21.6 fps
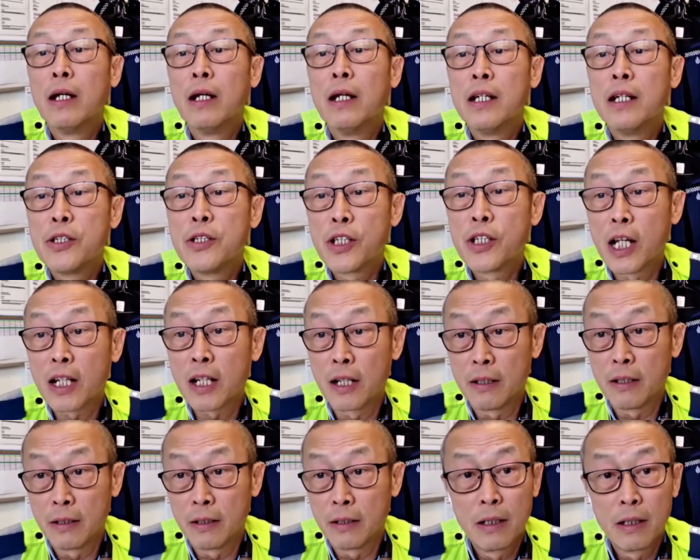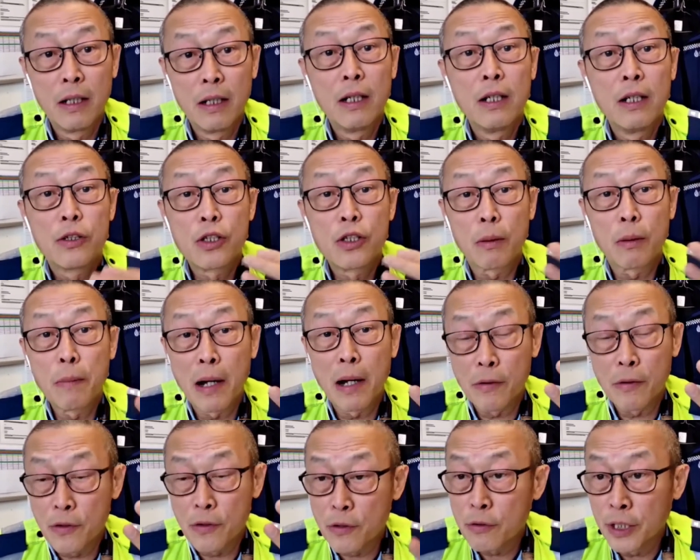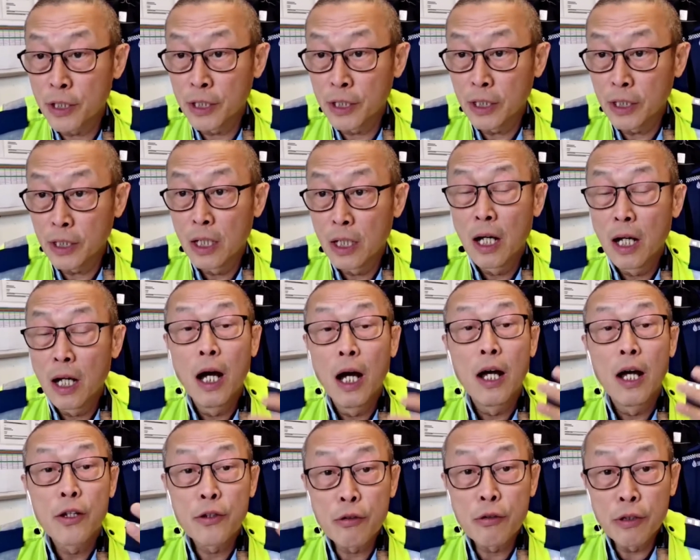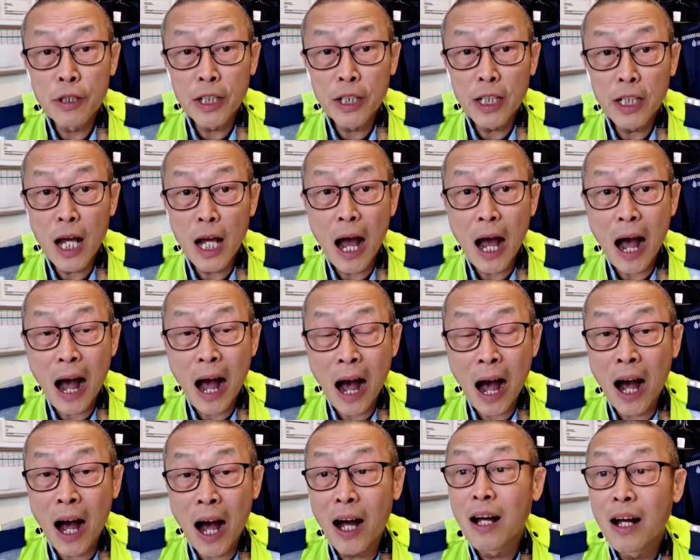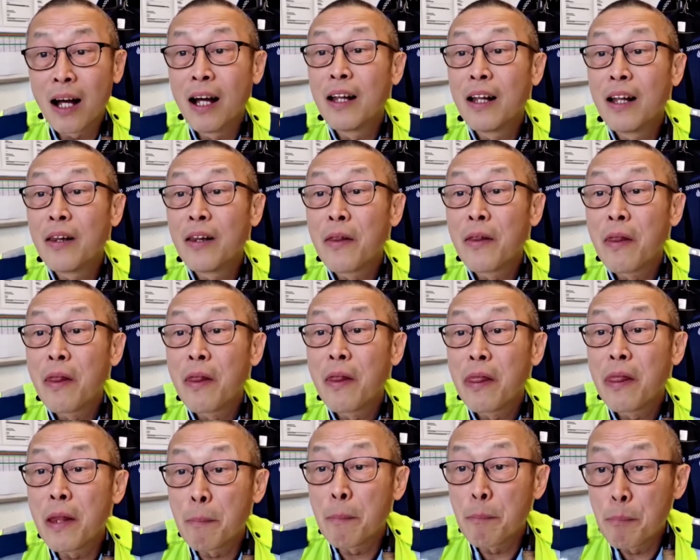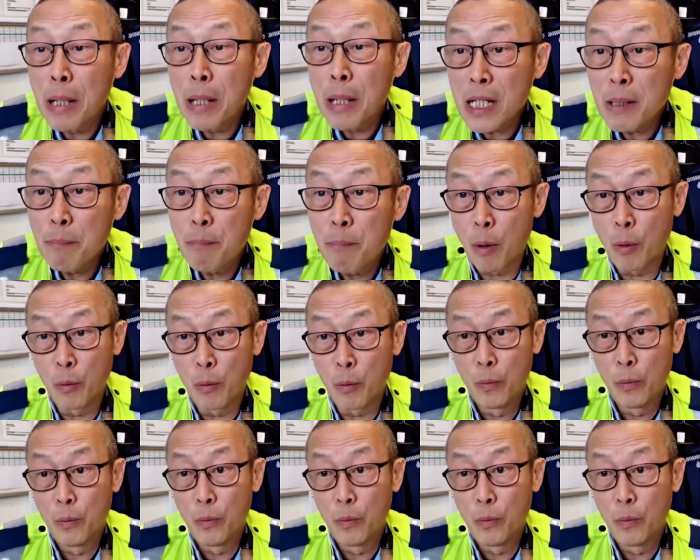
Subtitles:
Second, talk about 3. 3 are the people.